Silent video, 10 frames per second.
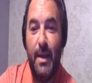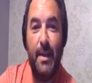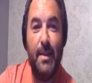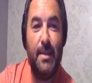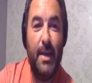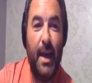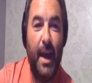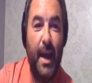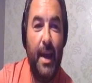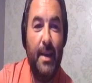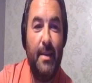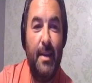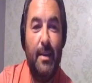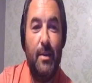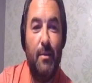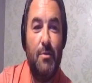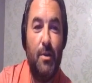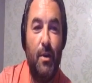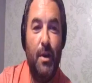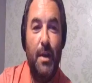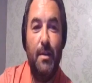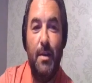It is the 18th of July.